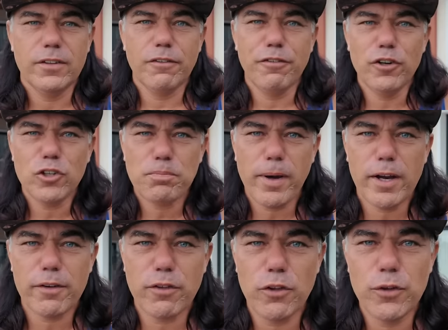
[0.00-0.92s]
The first
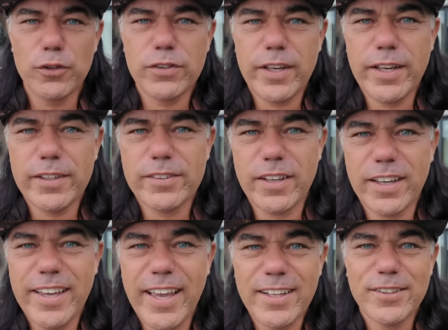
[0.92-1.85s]
part of the news is
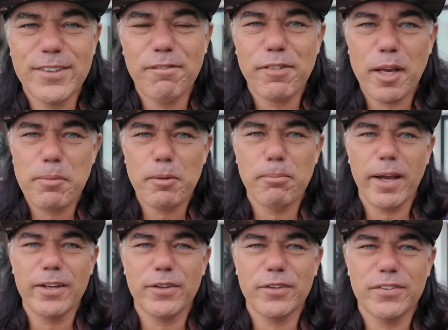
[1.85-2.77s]
again something about
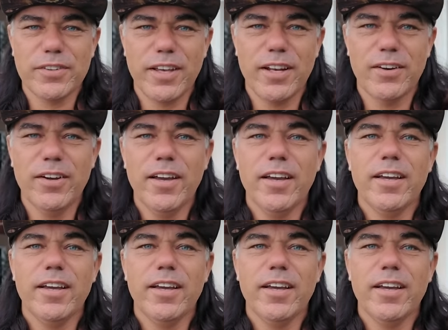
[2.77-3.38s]
Michael Saylor.